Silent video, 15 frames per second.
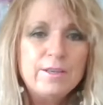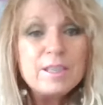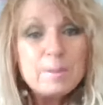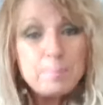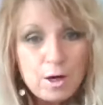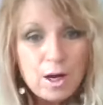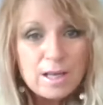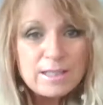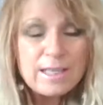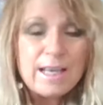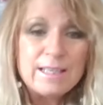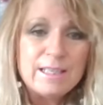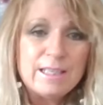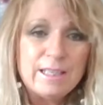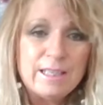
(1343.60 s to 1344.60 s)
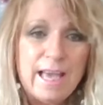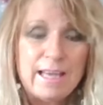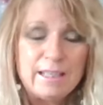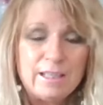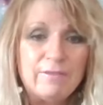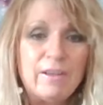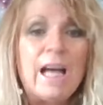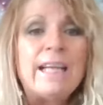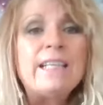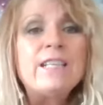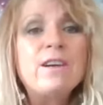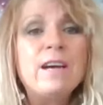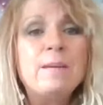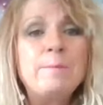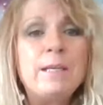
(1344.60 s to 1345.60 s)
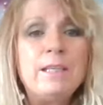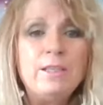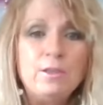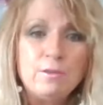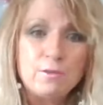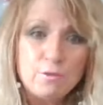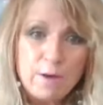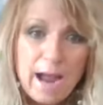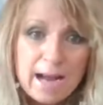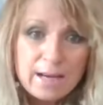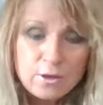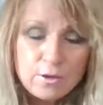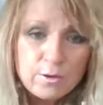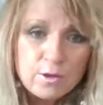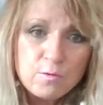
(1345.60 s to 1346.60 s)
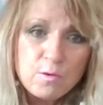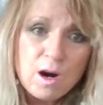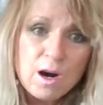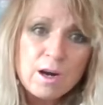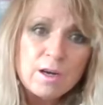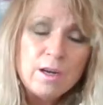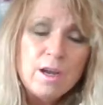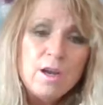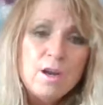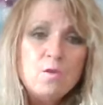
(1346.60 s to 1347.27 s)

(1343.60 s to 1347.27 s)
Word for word: There's a process to that. Divine timing, you attract who you are.